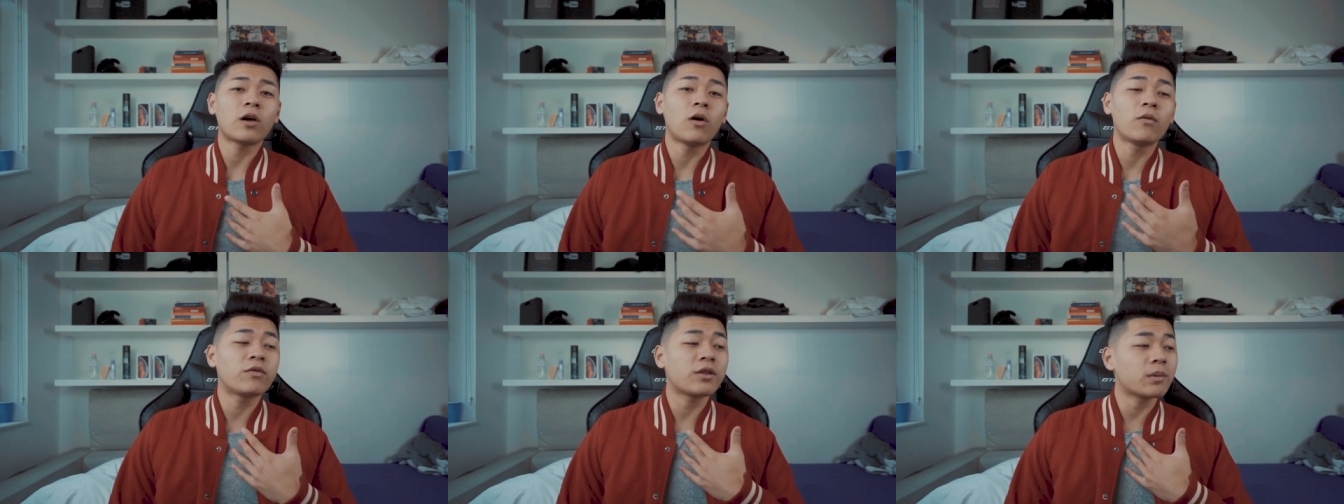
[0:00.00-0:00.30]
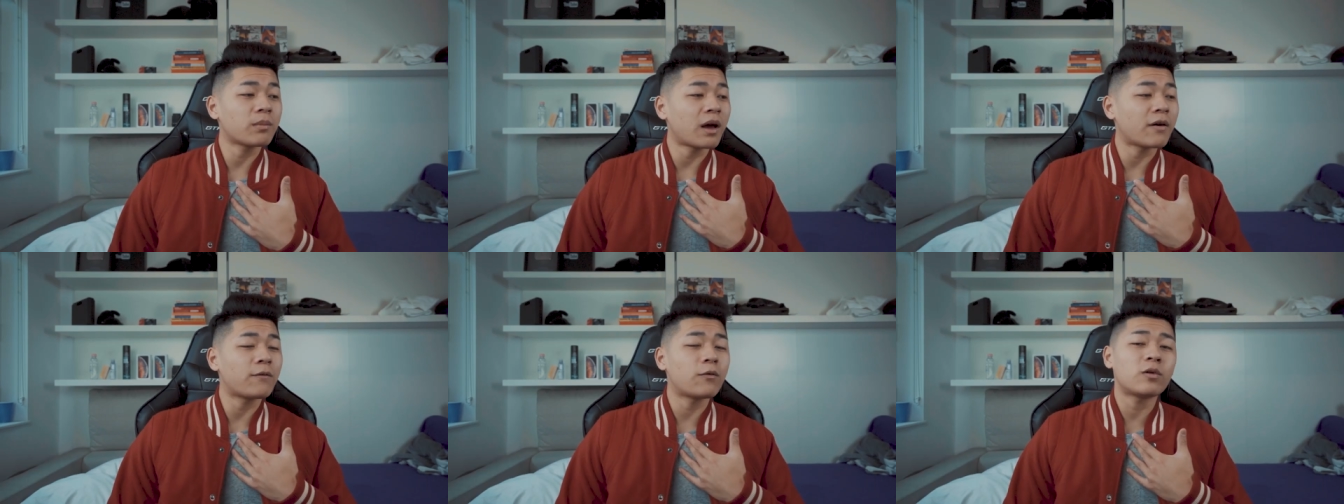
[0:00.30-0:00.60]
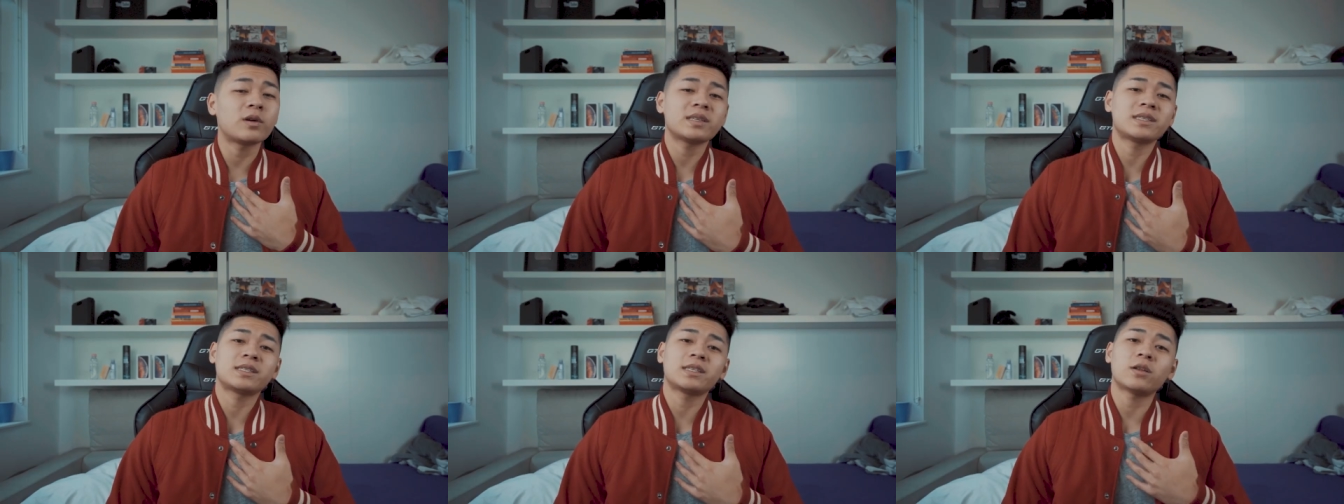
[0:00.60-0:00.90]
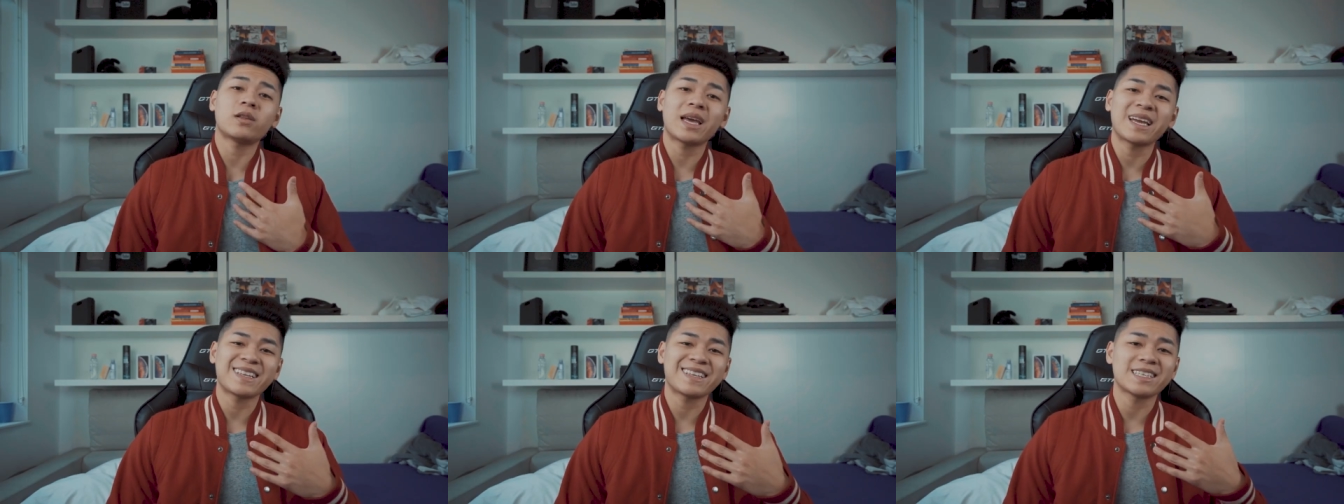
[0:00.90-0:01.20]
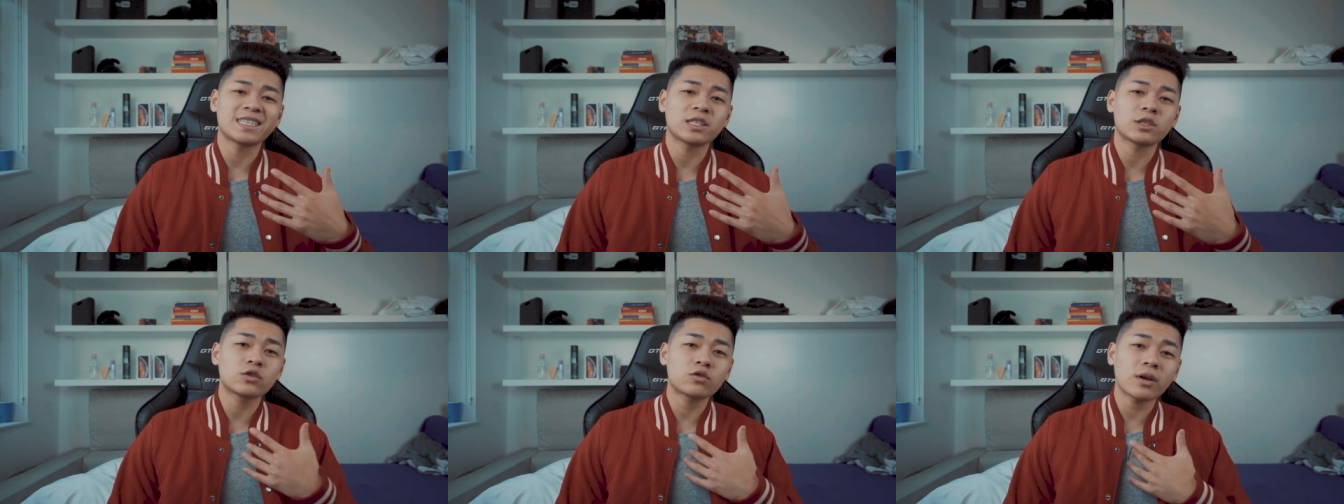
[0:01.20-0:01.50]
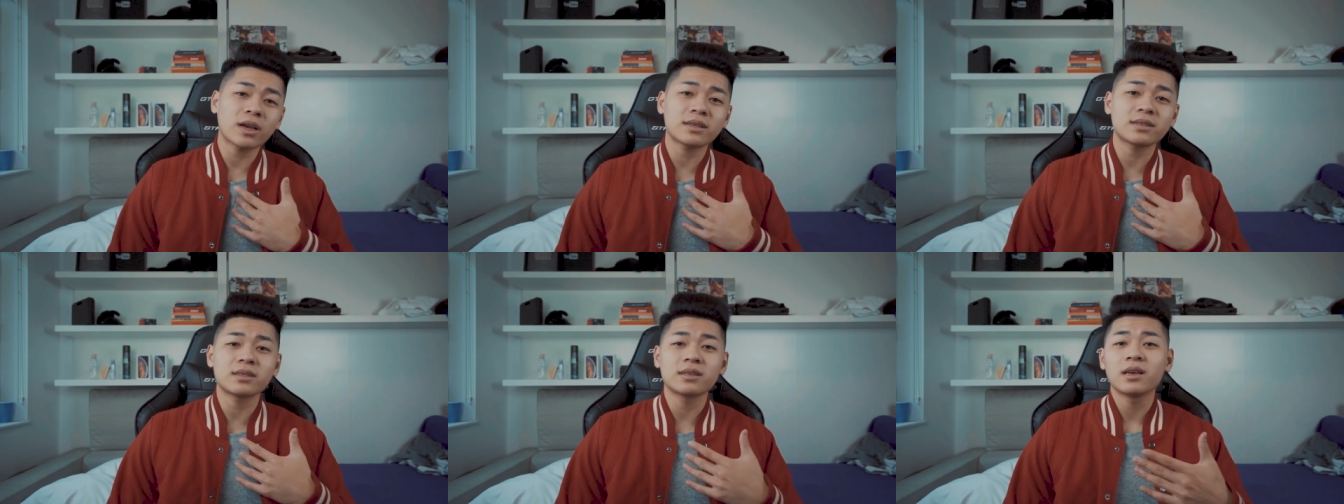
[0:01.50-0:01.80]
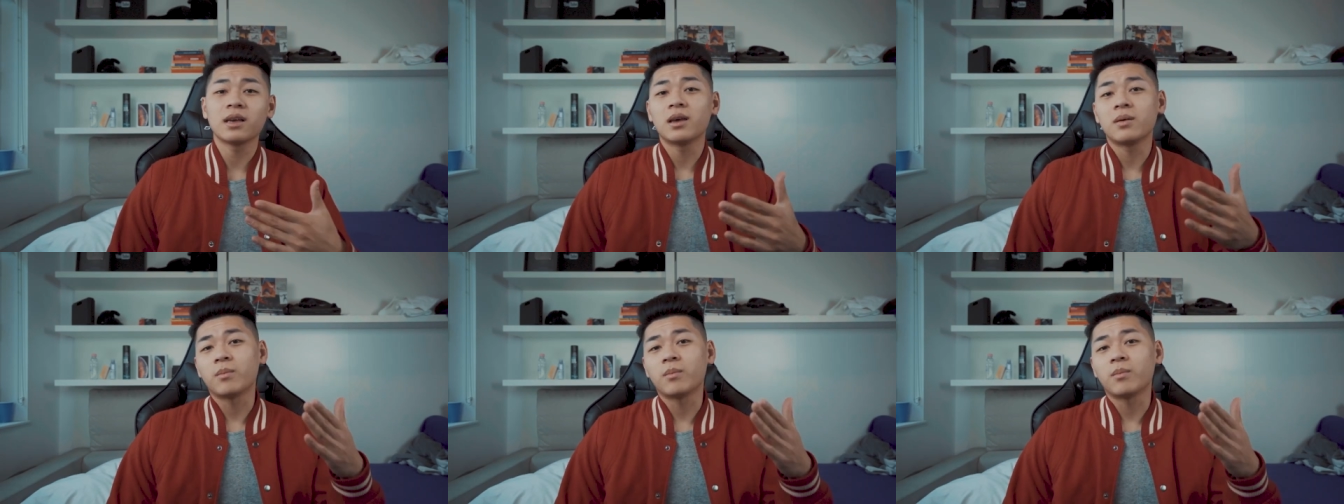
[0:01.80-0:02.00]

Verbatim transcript: hopefully my voice still ain't distressed.